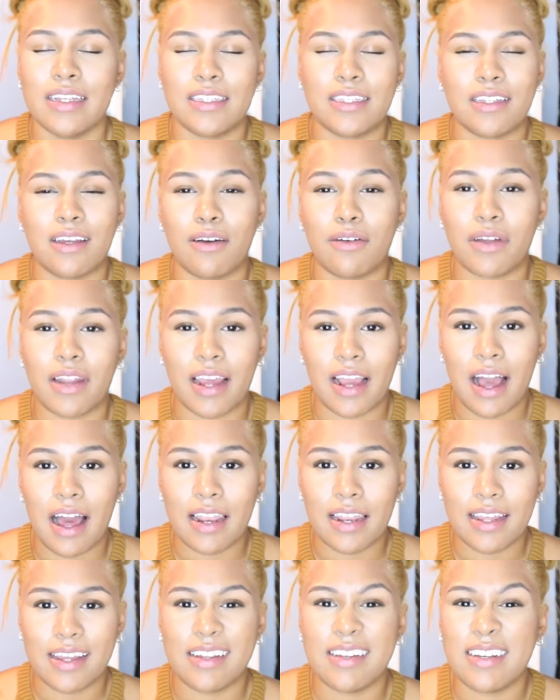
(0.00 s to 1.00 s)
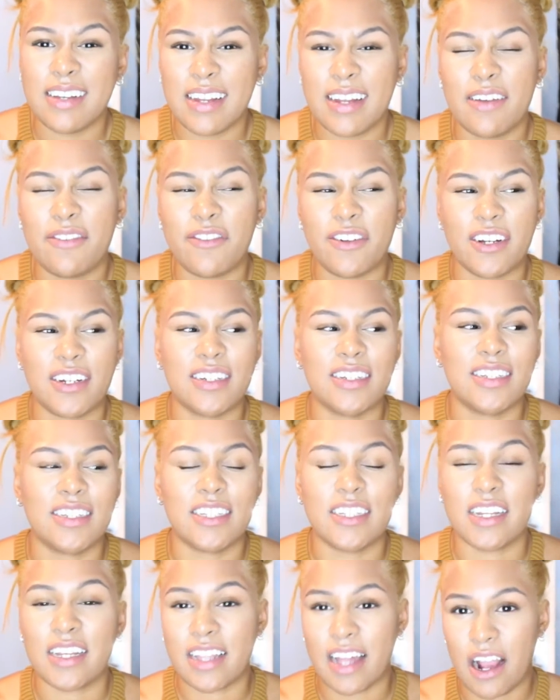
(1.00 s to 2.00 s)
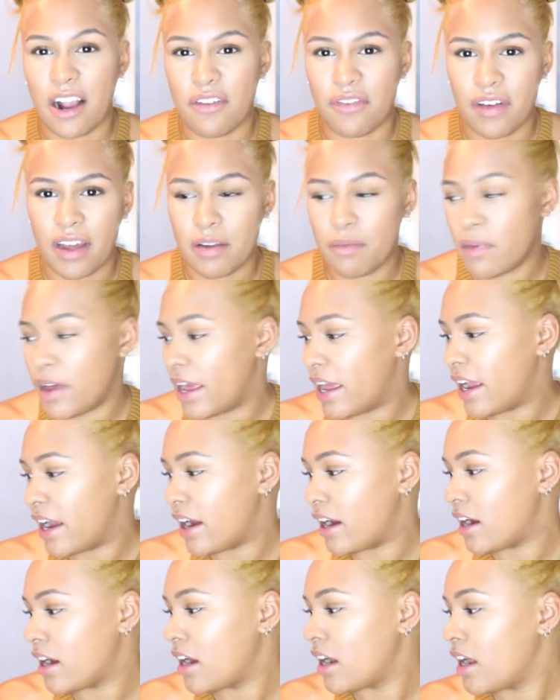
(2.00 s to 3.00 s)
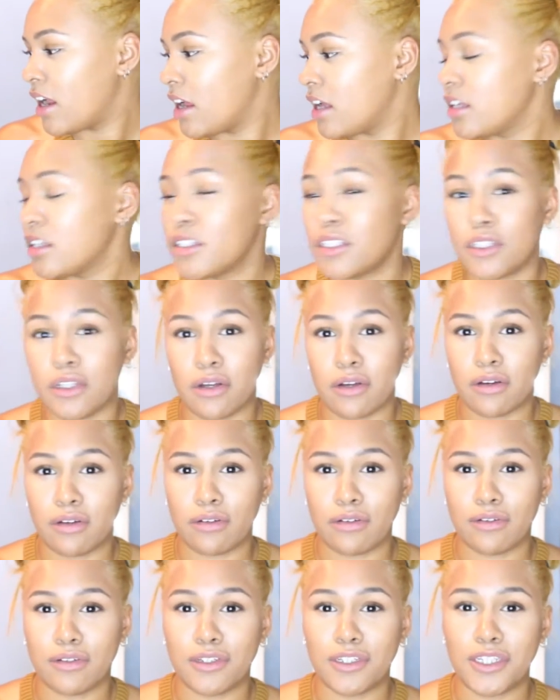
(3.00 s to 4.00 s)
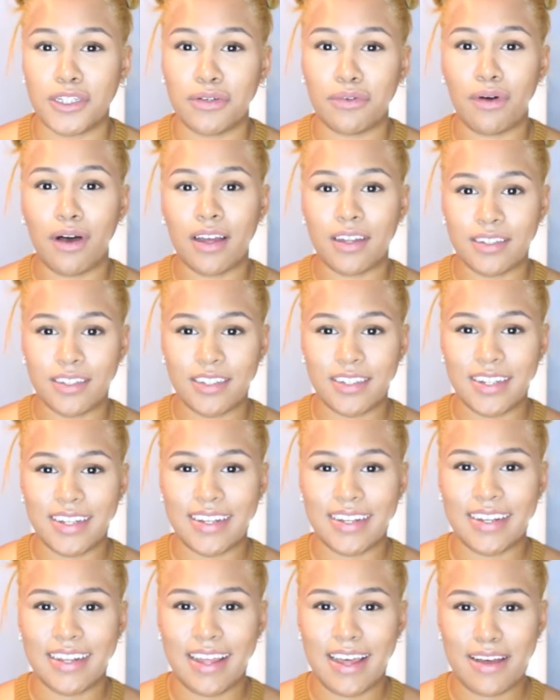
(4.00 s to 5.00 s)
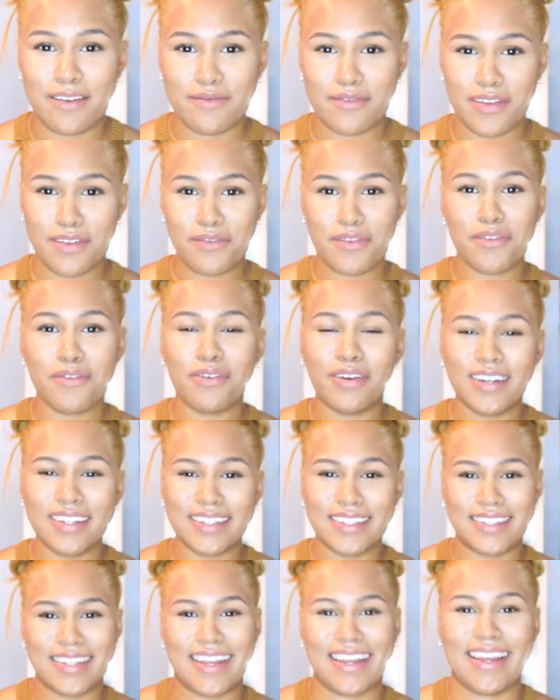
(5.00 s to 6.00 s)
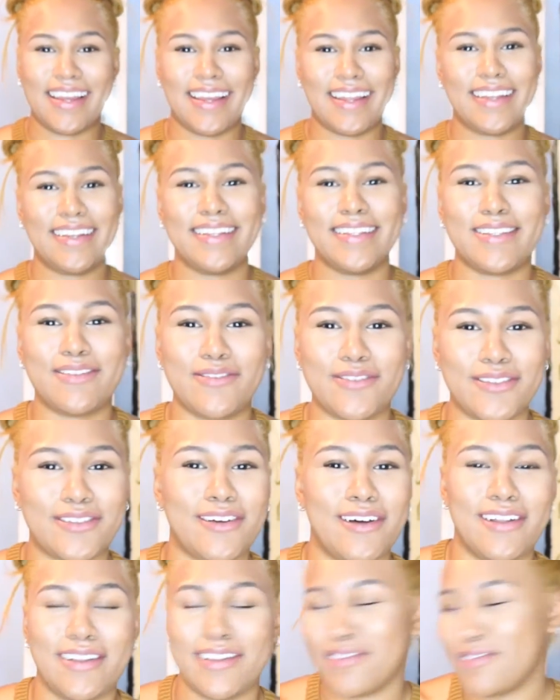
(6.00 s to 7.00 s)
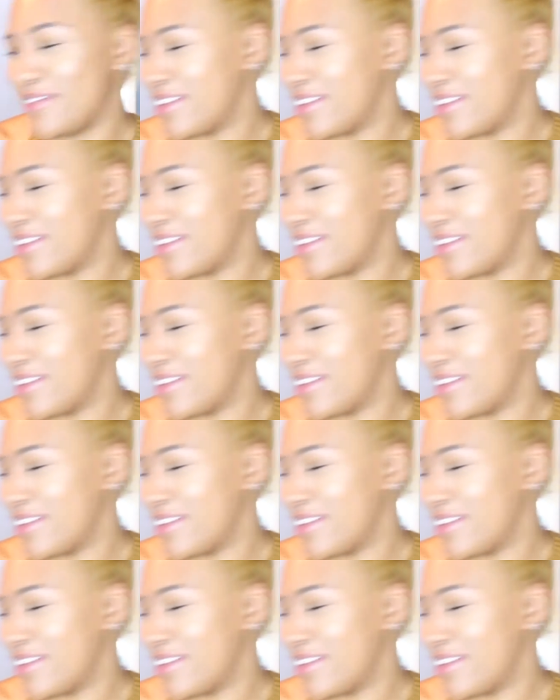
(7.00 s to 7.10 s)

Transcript: So when I got in, first she clarified my hair, so she washed it. Give me 1 second, someone's calling